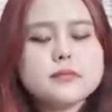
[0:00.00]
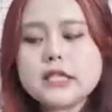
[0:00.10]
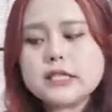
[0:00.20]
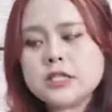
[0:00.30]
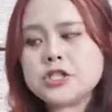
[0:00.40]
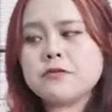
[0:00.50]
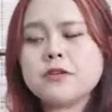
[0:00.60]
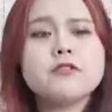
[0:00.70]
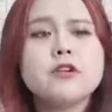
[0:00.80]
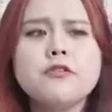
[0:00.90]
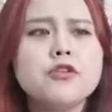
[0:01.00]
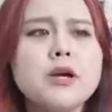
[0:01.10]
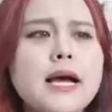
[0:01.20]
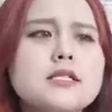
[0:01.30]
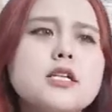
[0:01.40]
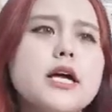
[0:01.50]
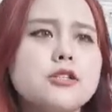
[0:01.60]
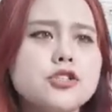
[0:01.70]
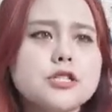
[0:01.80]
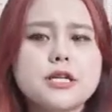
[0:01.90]
this So if you guys are
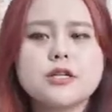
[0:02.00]
interested,